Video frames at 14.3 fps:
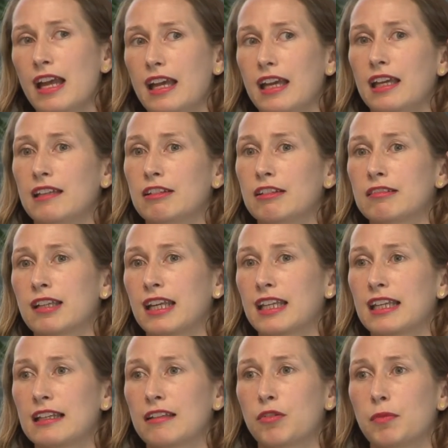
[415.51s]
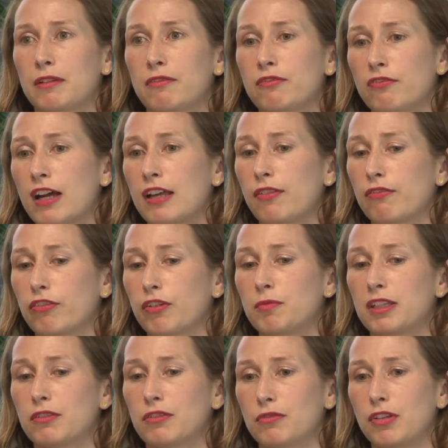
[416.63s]
And taking a little bit of advice from
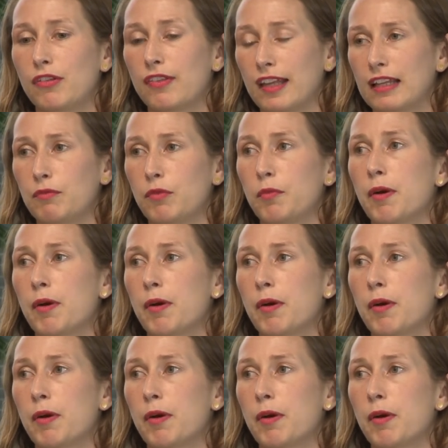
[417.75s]
Digital New Zealand,